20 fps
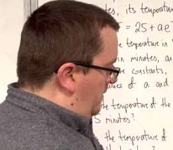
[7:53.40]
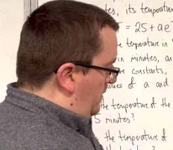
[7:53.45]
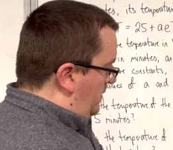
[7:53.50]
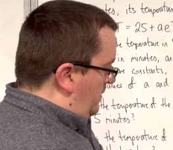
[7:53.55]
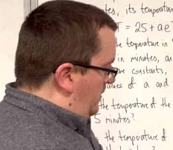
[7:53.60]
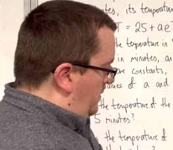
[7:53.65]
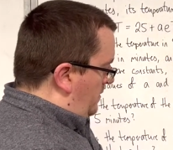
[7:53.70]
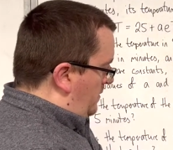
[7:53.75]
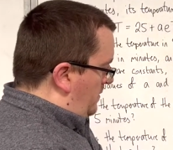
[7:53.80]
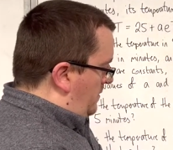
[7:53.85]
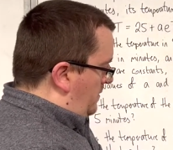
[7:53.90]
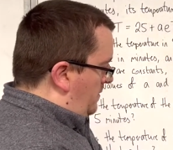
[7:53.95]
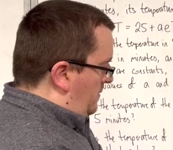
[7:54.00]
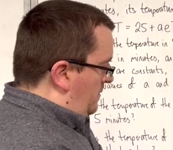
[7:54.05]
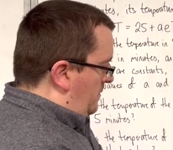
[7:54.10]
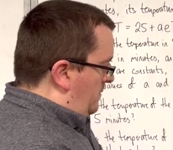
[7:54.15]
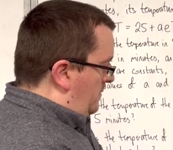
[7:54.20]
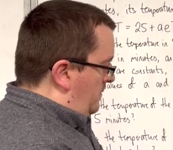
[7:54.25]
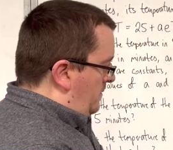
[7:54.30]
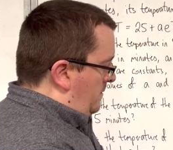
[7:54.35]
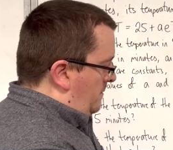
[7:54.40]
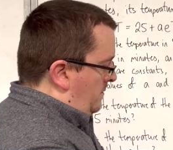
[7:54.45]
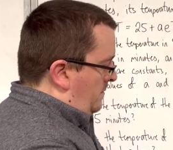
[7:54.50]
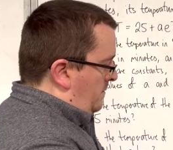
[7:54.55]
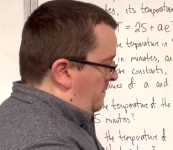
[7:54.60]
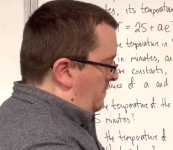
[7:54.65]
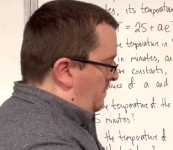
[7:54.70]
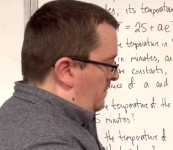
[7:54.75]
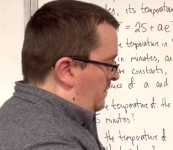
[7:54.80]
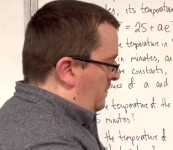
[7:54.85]

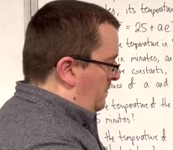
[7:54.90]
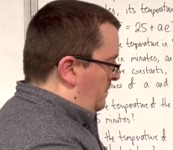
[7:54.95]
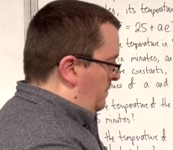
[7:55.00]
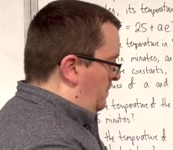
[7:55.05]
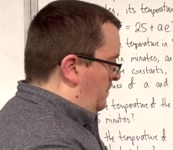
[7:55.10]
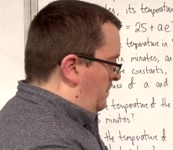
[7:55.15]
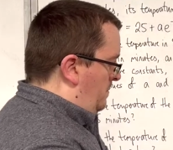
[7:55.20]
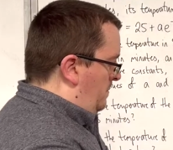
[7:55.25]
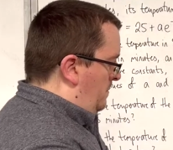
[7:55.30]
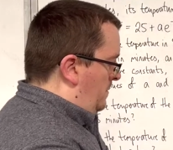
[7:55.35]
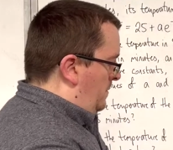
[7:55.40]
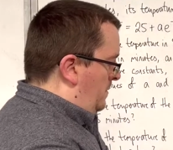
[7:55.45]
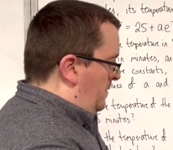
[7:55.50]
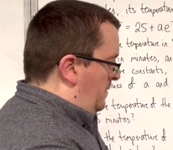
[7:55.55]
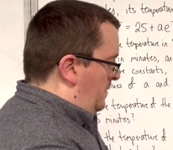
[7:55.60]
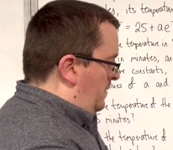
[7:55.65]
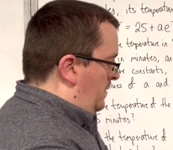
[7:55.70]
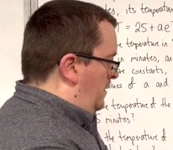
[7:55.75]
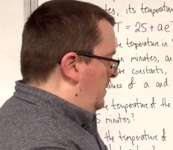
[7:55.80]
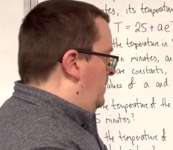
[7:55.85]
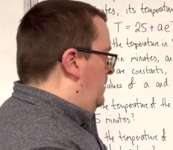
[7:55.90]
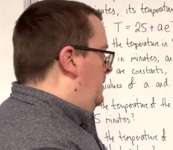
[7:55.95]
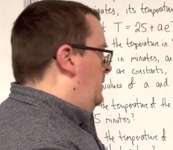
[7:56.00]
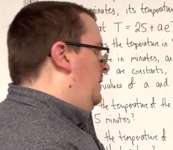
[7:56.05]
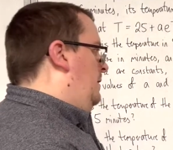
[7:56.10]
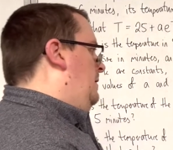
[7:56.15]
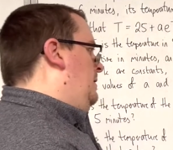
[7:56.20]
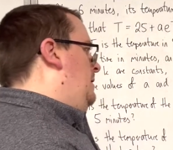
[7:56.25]
(no one is talking)